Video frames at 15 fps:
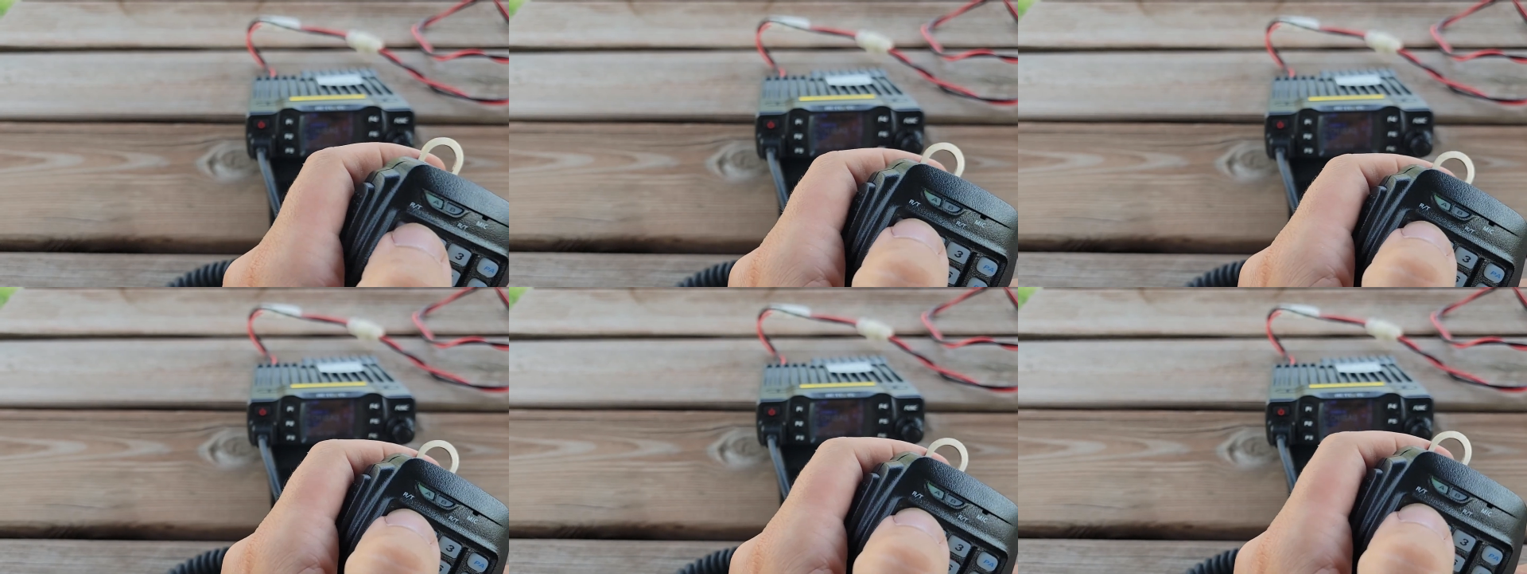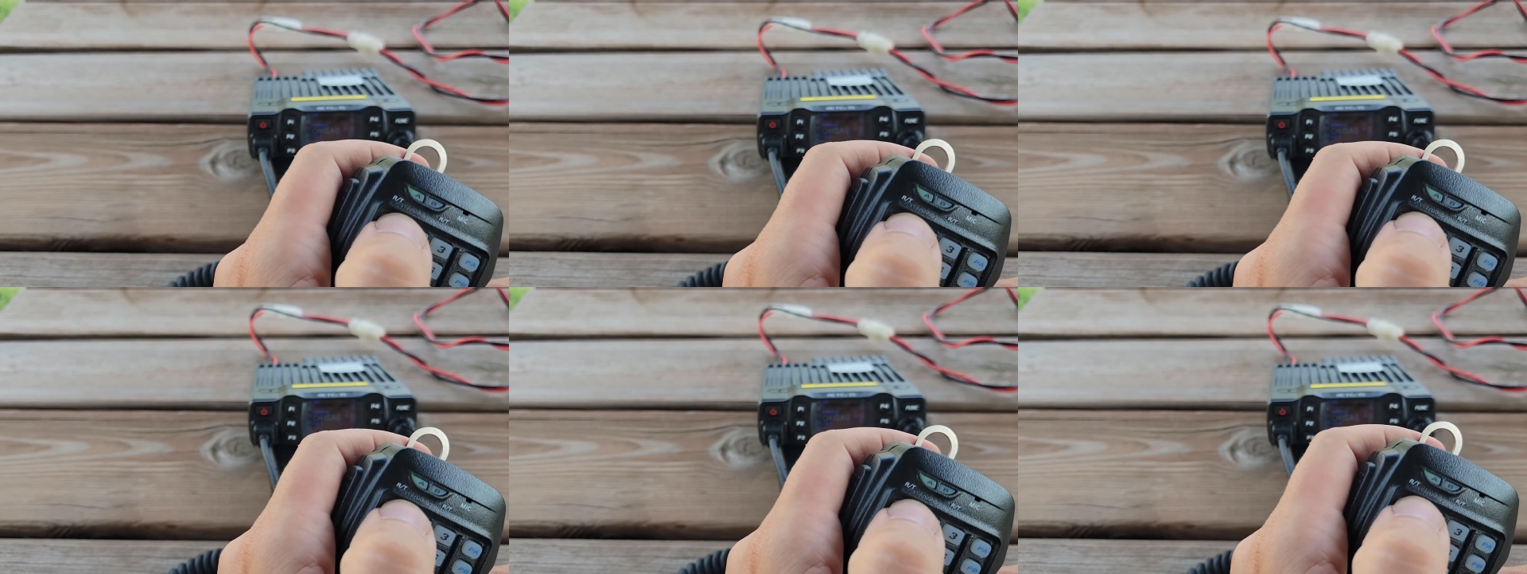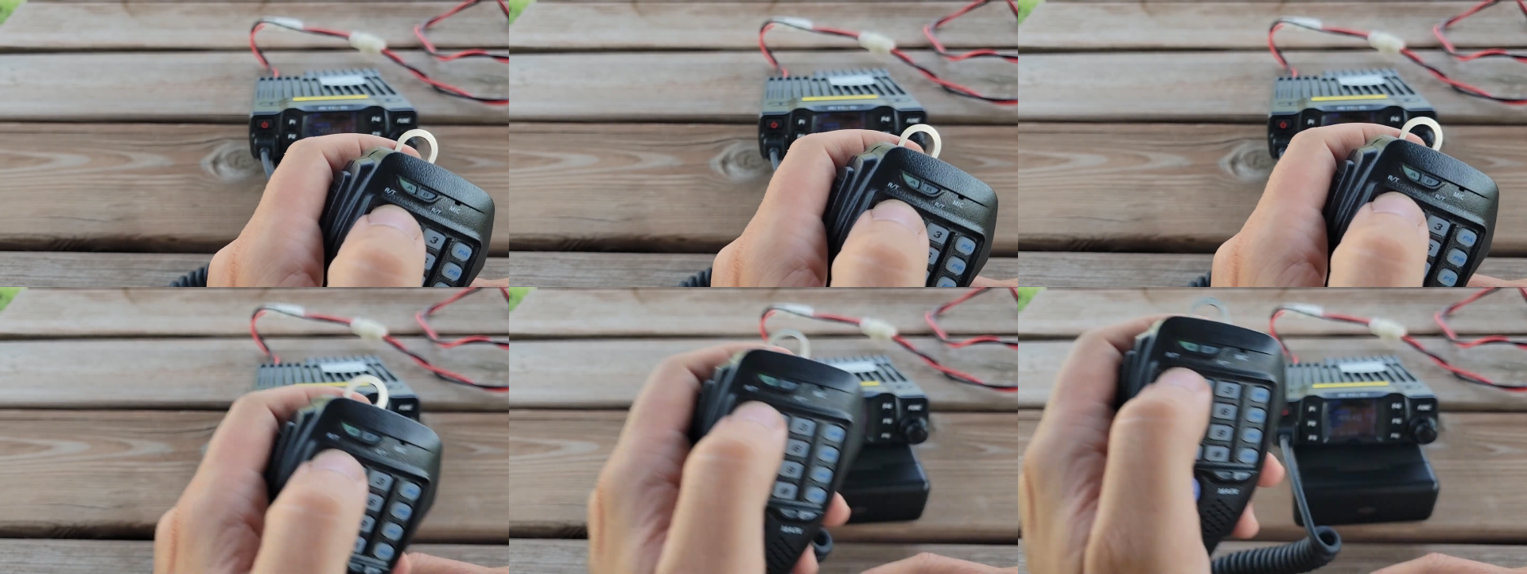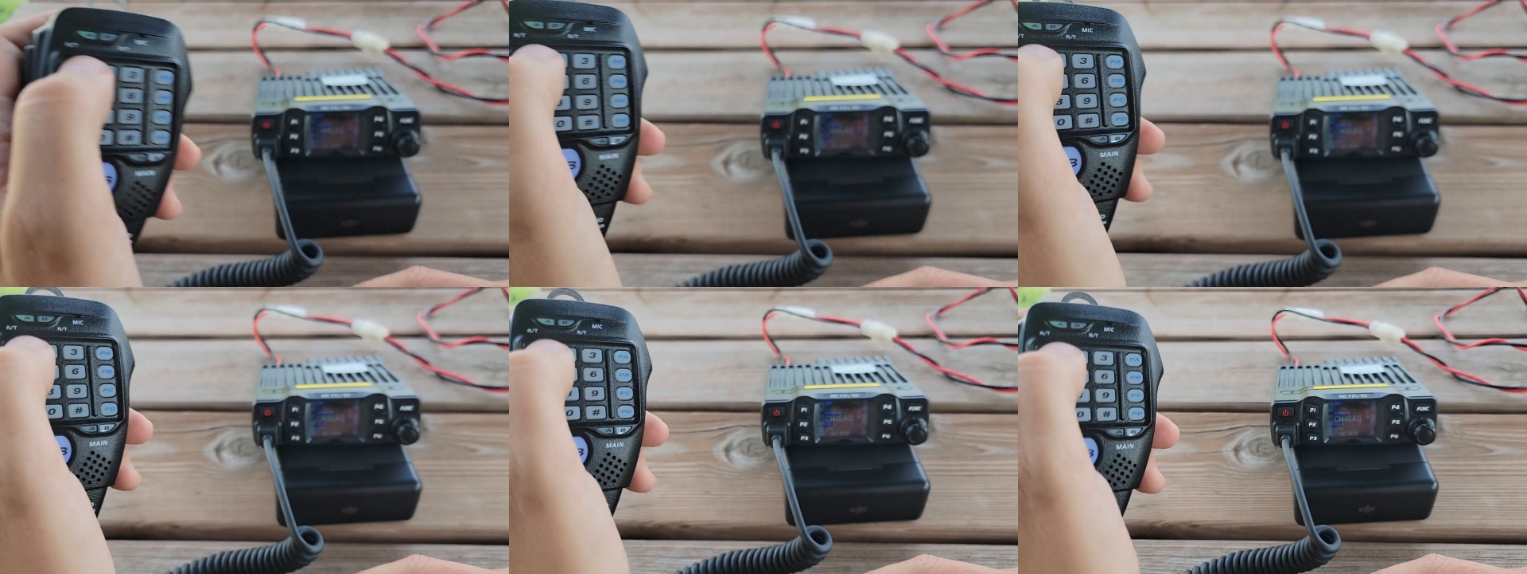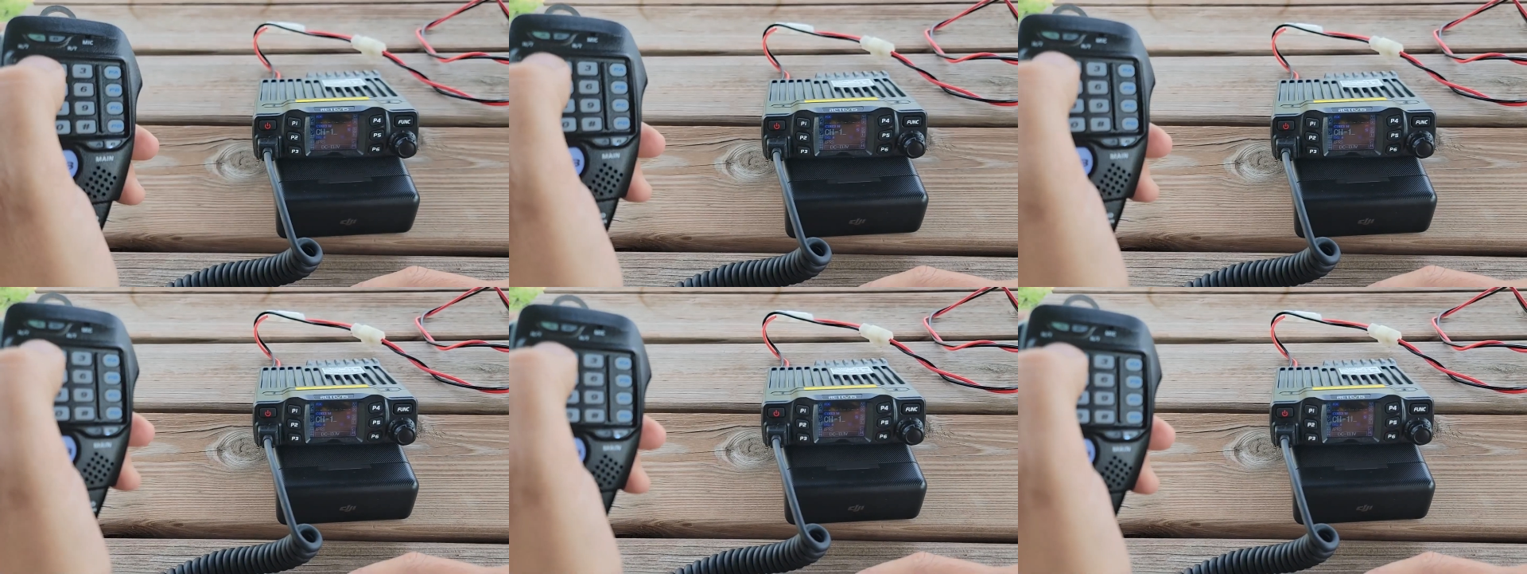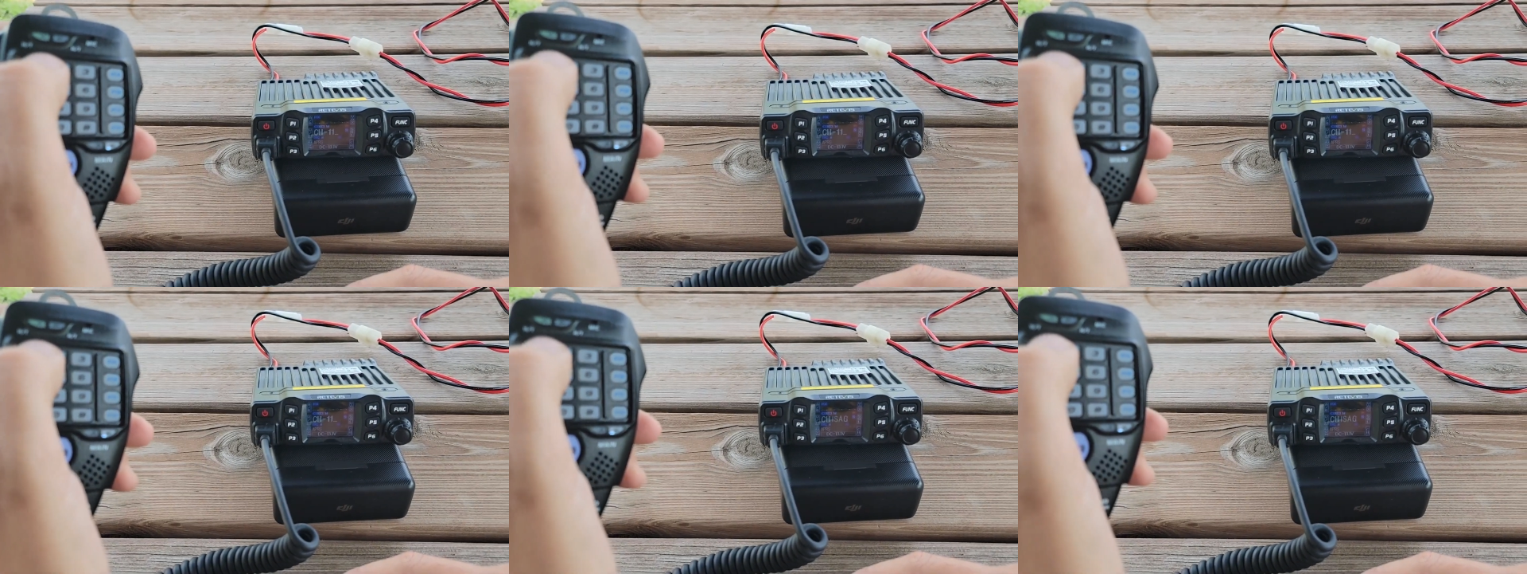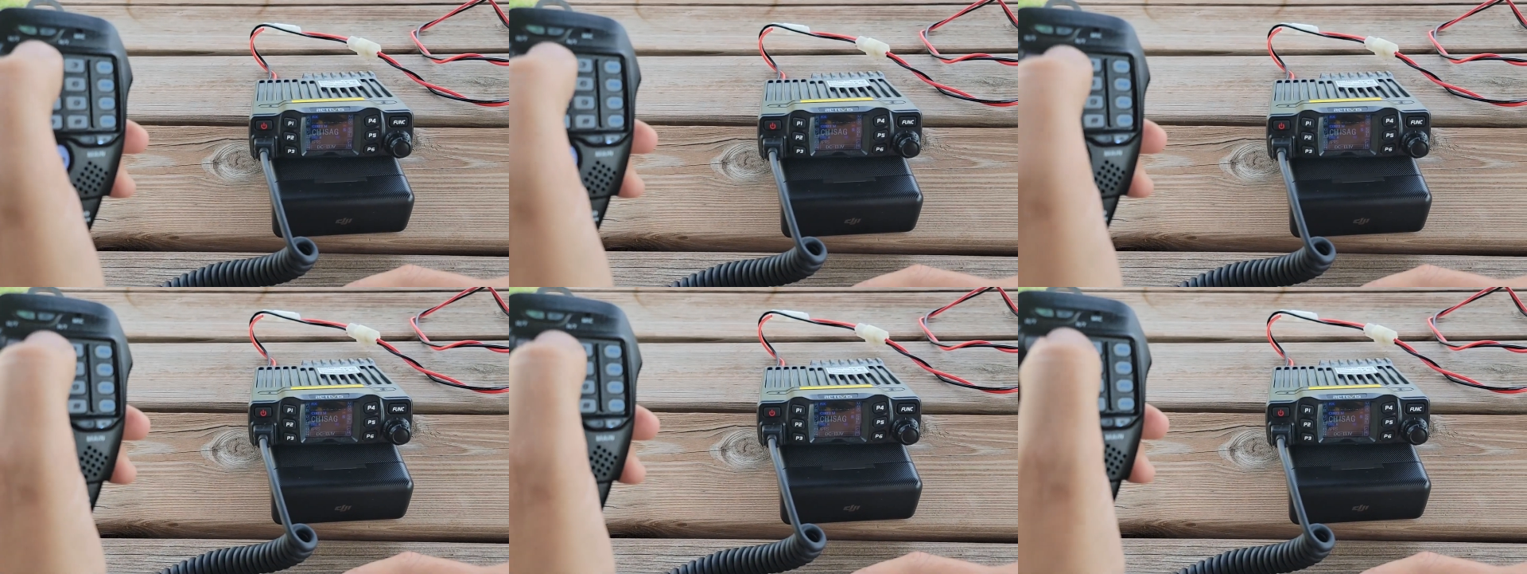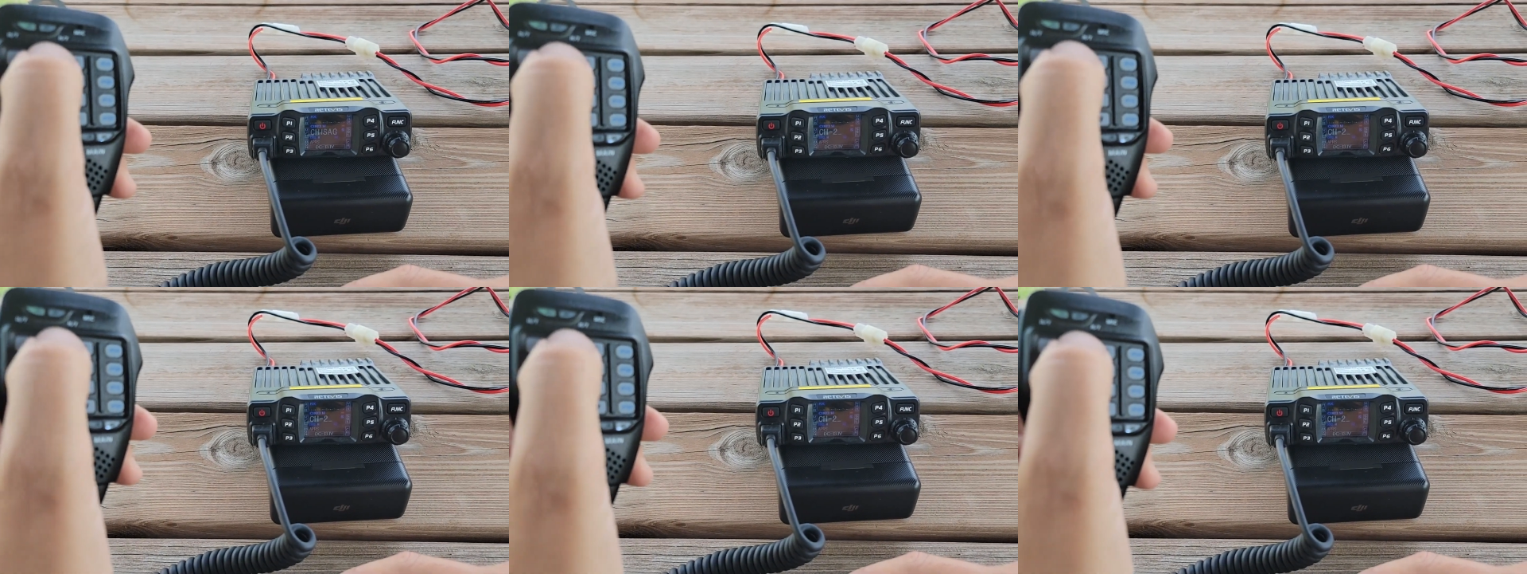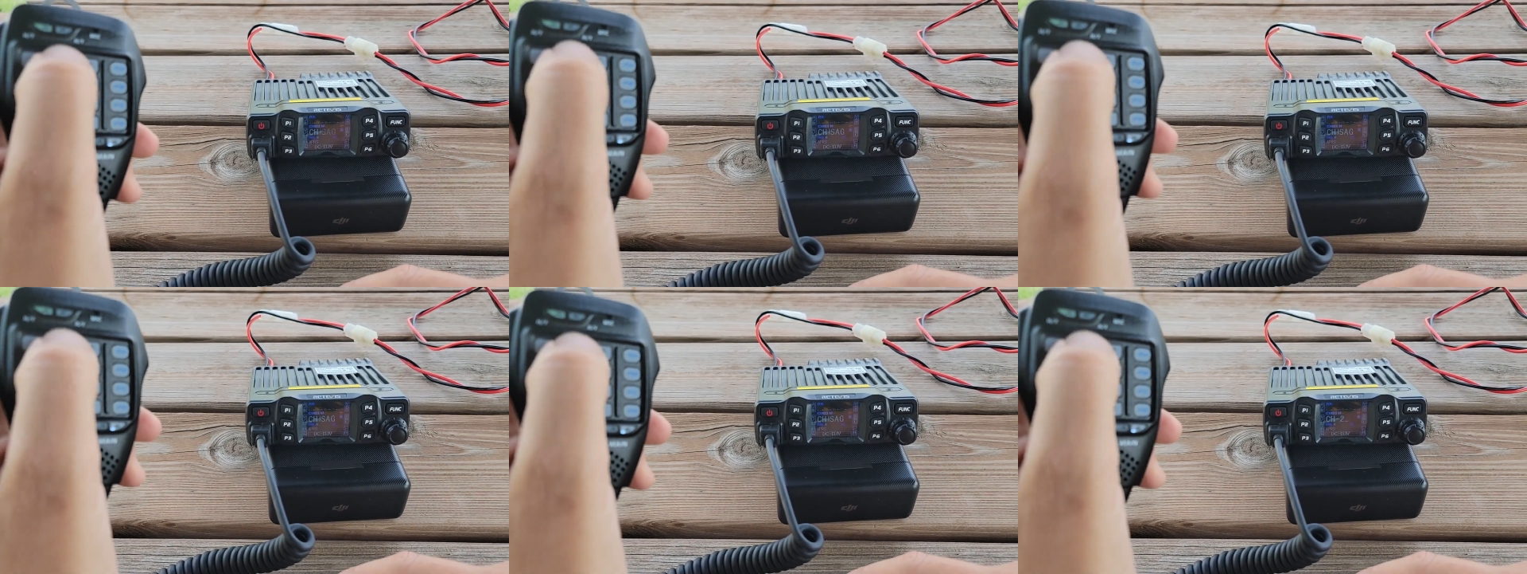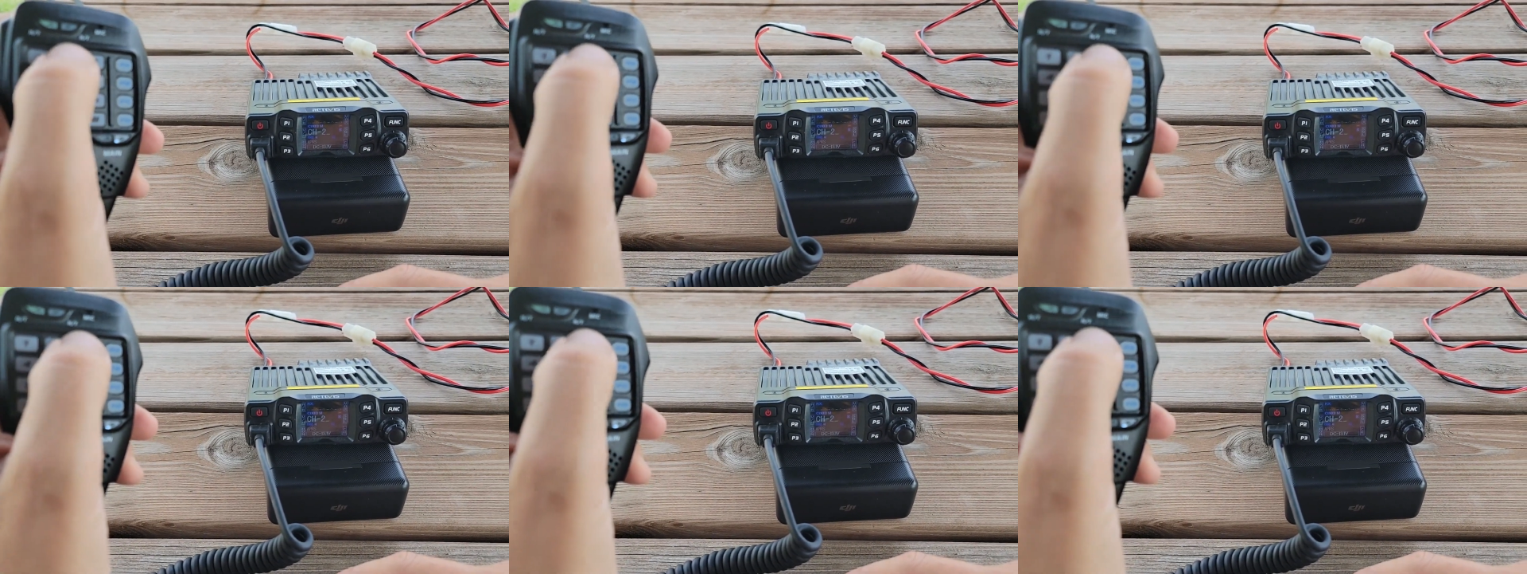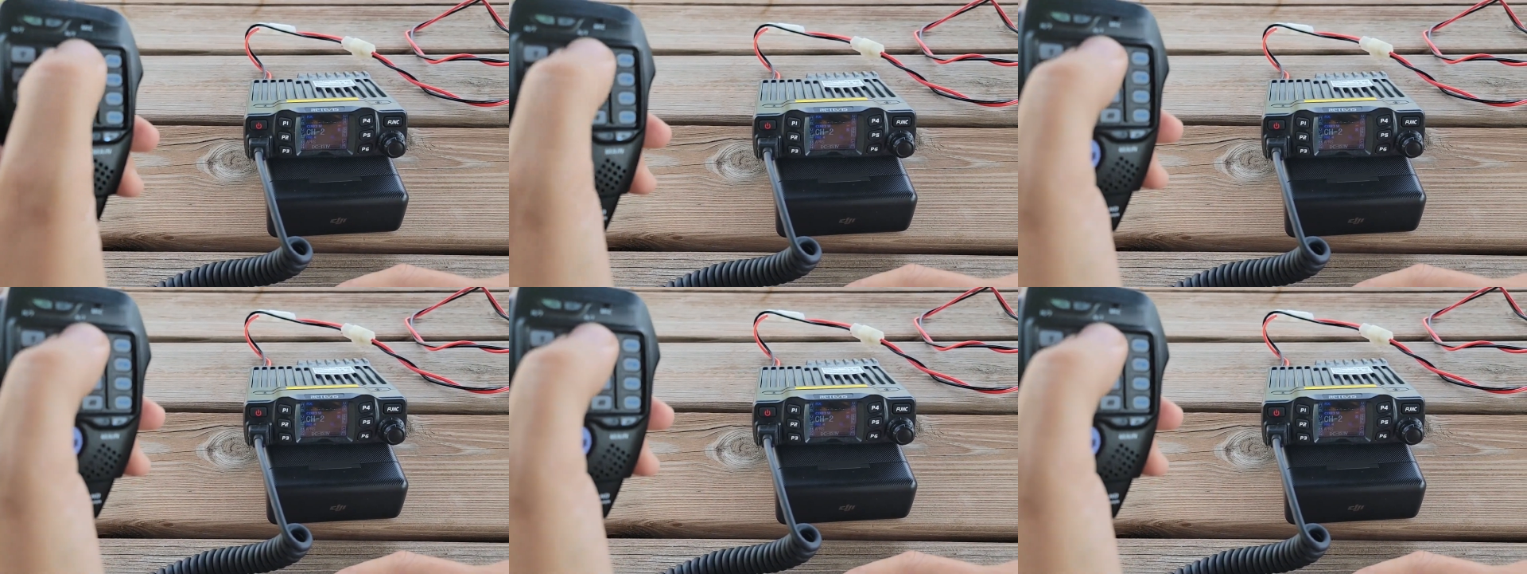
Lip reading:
No face is visible, so there are no lips to read.